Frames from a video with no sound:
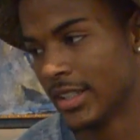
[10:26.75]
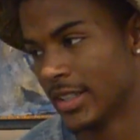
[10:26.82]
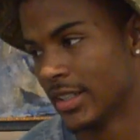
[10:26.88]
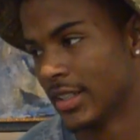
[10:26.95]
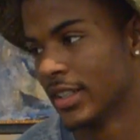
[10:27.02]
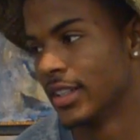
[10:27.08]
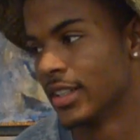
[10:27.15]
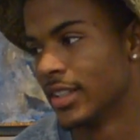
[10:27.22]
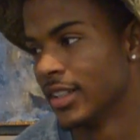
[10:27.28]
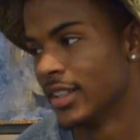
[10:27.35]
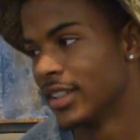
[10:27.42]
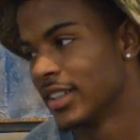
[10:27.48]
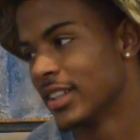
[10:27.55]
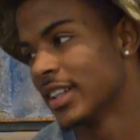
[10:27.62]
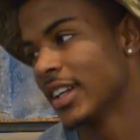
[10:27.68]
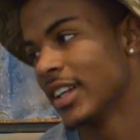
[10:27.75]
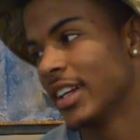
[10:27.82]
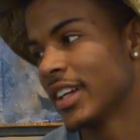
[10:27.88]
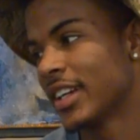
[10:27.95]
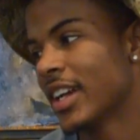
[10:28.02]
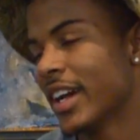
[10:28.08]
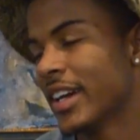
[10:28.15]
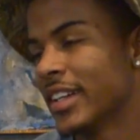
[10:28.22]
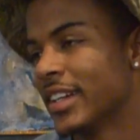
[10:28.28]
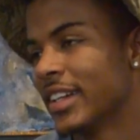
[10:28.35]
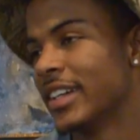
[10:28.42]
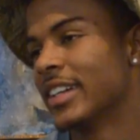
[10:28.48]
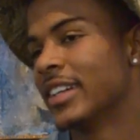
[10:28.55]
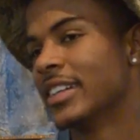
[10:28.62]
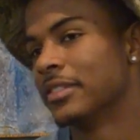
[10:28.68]
new plays, anything. Is there
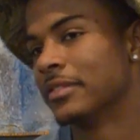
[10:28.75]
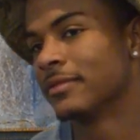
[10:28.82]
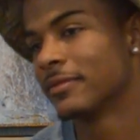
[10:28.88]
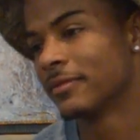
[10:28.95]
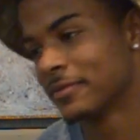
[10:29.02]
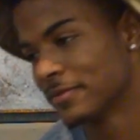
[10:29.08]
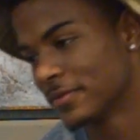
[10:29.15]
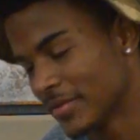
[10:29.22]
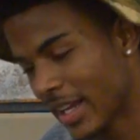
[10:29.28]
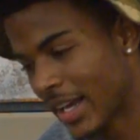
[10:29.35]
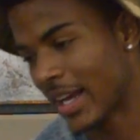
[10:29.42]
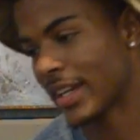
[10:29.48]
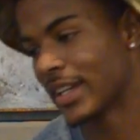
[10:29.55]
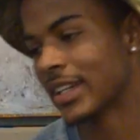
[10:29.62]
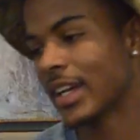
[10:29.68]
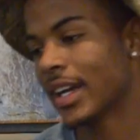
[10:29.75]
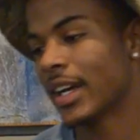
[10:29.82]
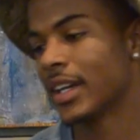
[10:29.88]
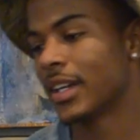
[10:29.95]
anything exclusive that you want to give us?